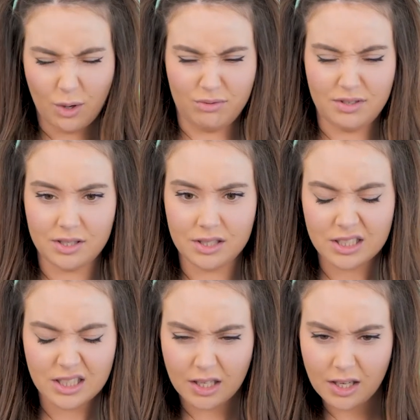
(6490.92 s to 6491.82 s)

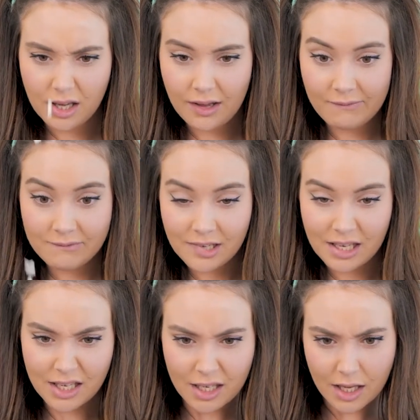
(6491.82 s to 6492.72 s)
Ugh. This is a
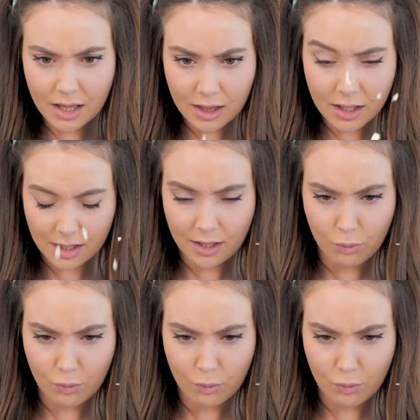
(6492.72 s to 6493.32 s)
little messier than I